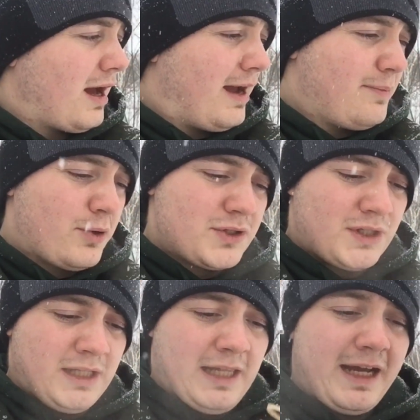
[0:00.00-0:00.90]
I
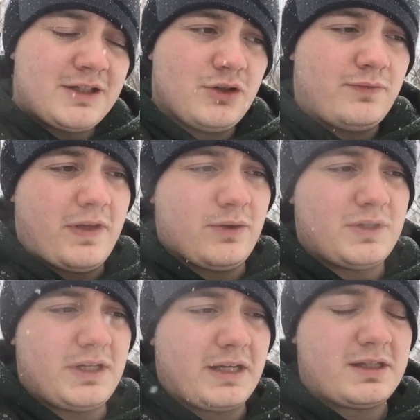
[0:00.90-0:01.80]
personally like to do feather
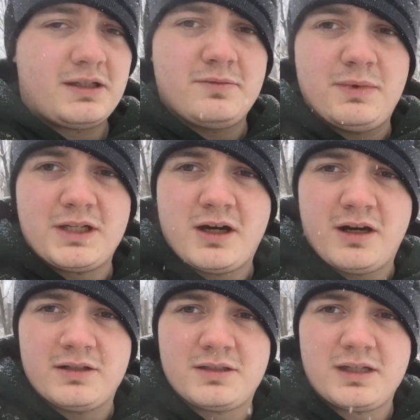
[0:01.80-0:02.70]
sticks
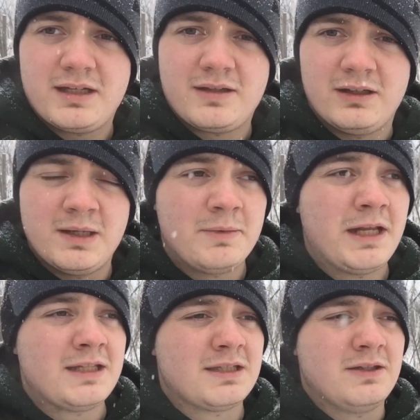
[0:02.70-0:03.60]
because it
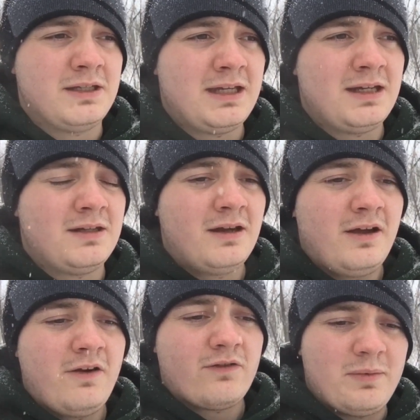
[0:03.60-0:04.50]
eliminates the need
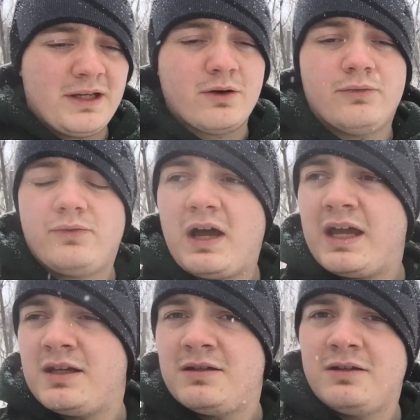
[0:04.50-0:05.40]
for me to go
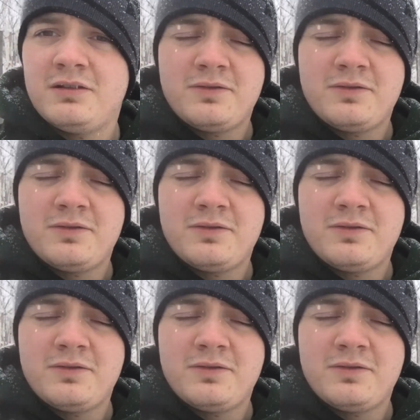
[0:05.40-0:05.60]
find,